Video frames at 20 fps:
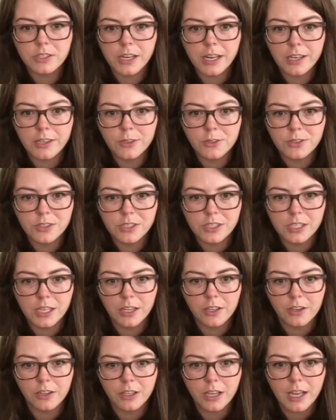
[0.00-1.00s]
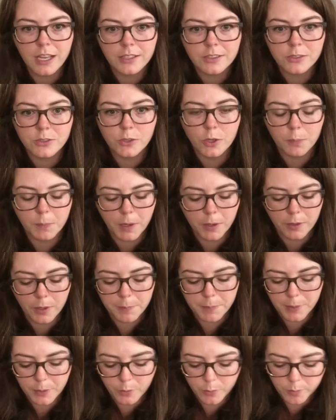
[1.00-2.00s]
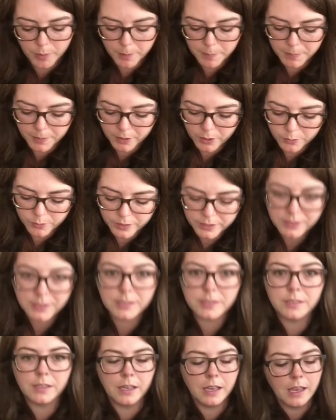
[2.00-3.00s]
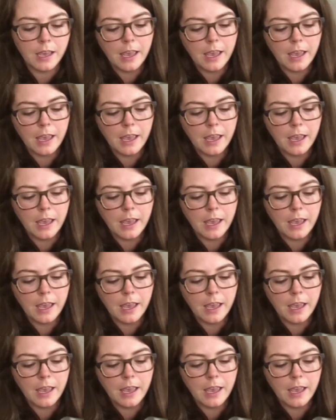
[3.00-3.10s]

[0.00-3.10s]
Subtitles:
I use this color a lot, so I'll probably pick one of my bigger ones,